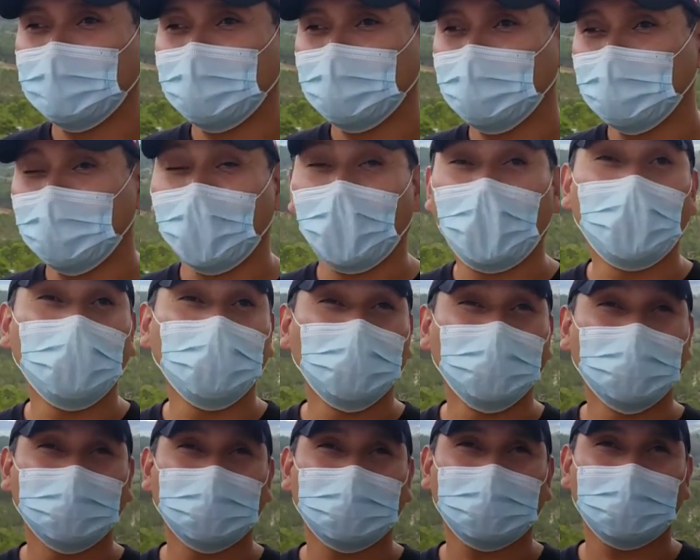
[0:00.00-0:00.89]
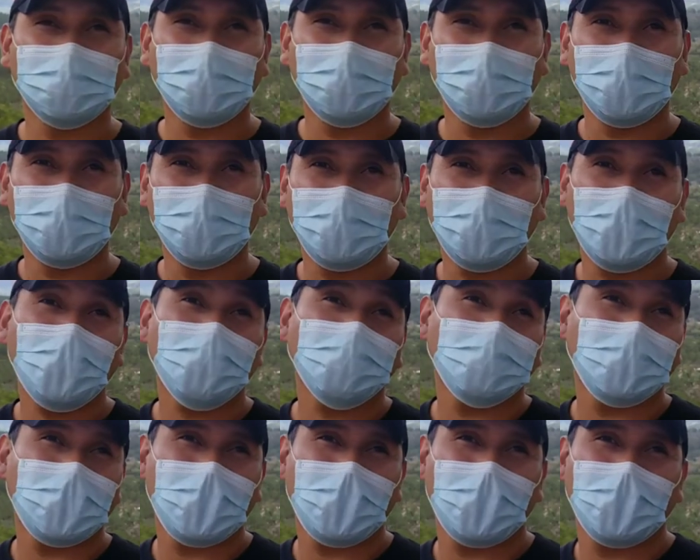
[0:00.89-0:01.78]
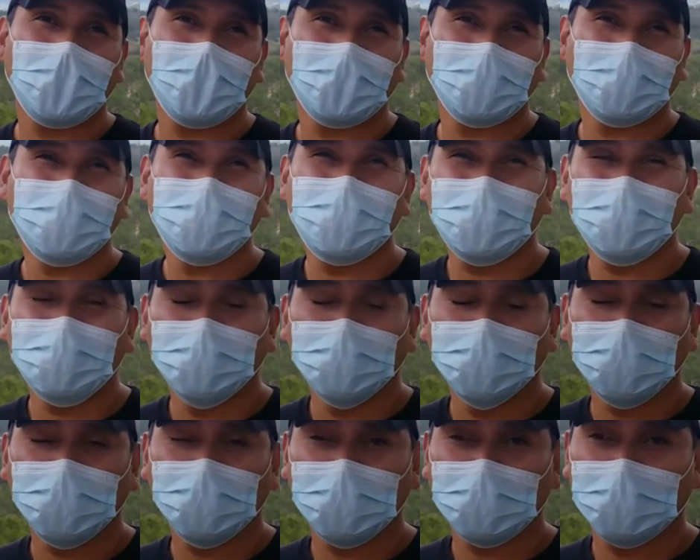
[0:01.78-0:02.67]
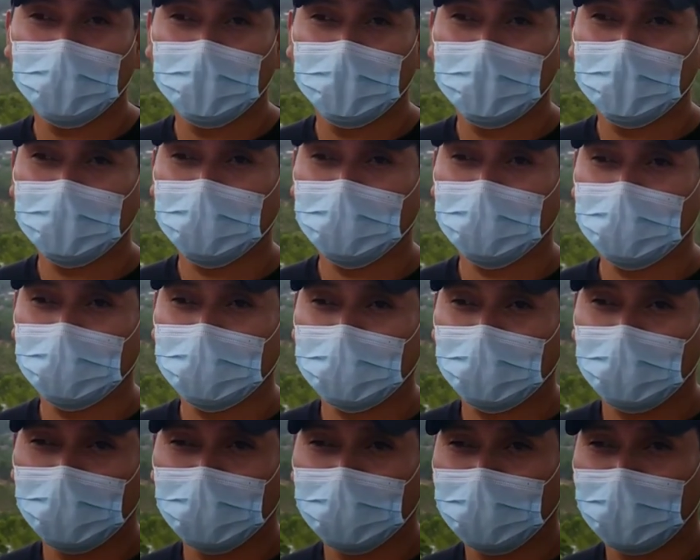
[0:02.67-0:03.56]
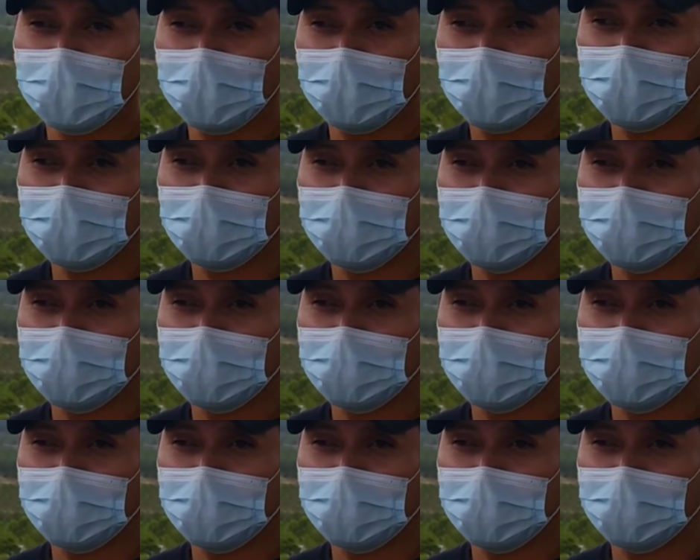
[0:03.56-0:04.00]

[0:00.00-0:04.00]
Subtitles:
And I almost laughed at him because I was like,